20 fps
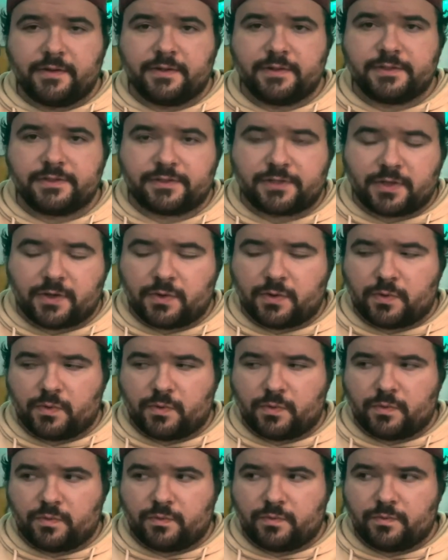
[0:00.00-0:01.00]
So,
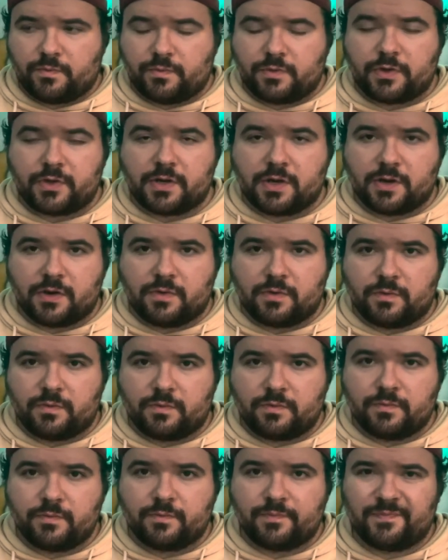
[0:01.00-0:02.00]
you know,
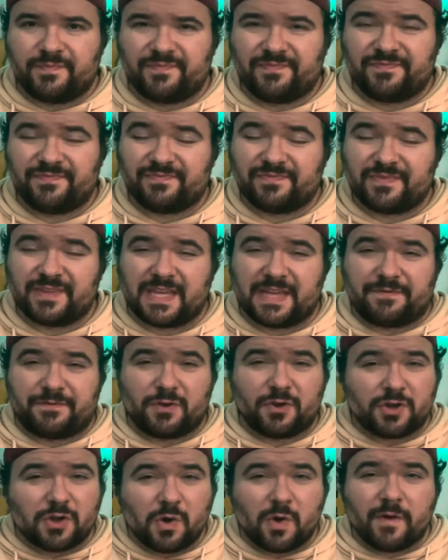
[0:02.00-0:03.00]
if you're
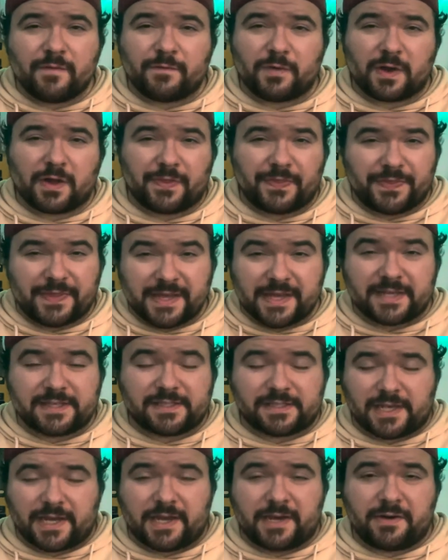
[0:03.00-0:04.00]
going for a thick
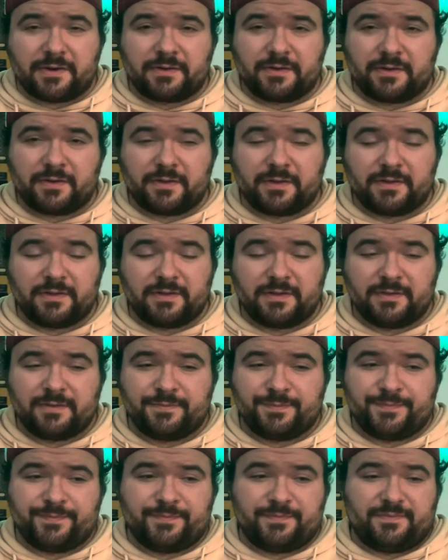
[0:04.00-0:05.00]
sound,
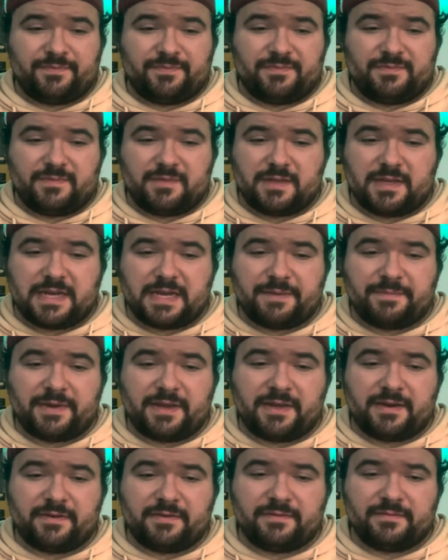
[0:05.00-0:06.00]
I
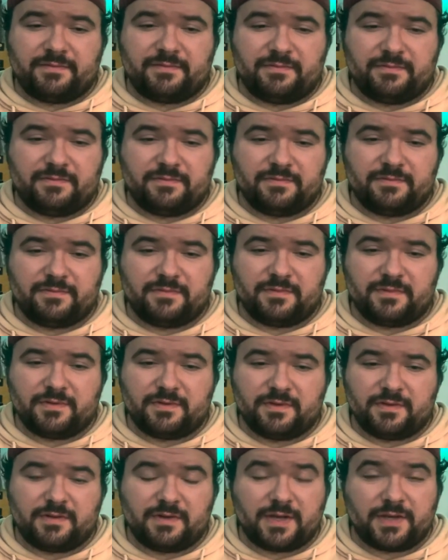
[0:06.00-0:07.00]
mean,
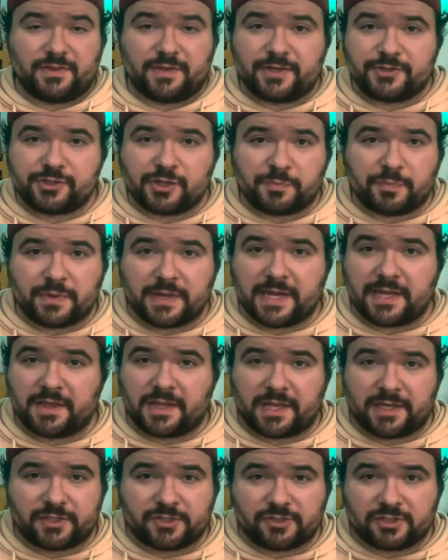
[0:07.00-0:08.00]
unless you're playing like
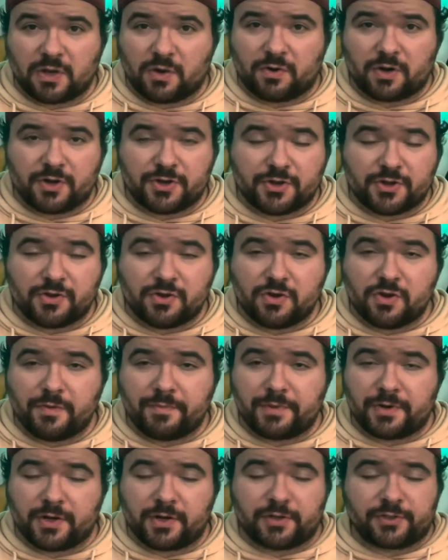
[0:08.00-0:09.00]
Stoner Doom and
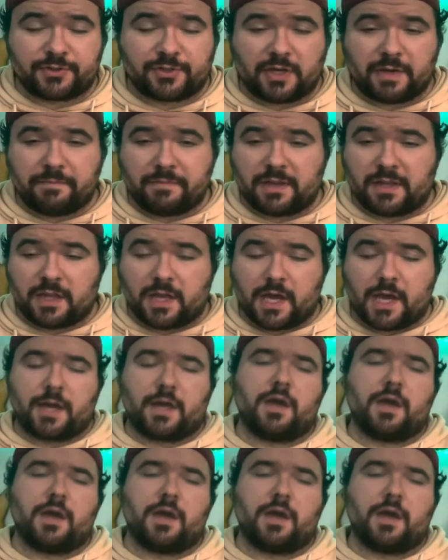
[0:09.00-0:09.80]
you're just going to be like,